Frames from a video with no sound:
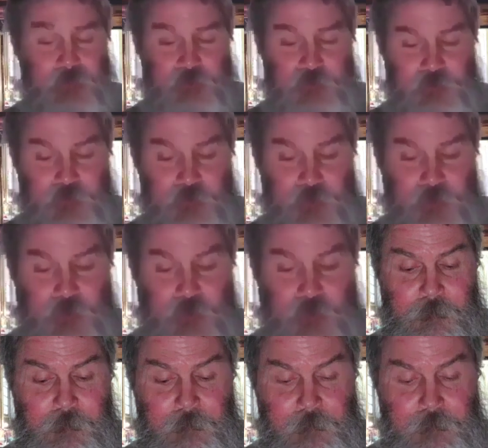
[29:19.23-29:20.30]
God
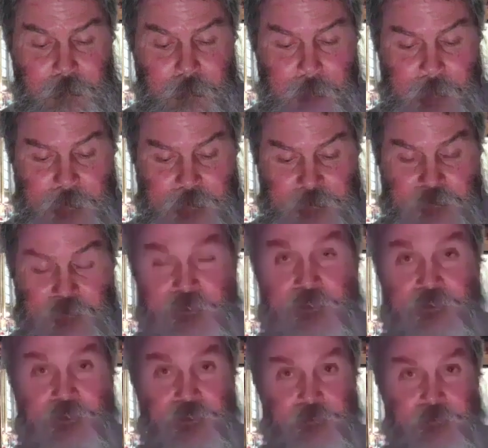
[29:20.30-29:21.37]
says
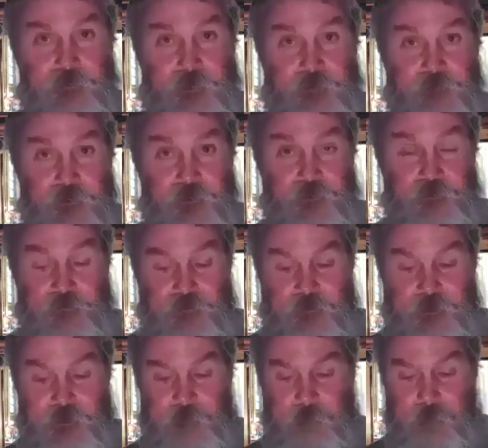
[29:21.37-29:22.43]
in
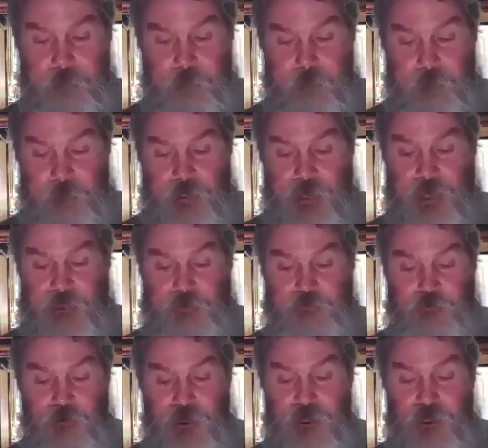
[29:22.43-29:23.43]
63 verse 3,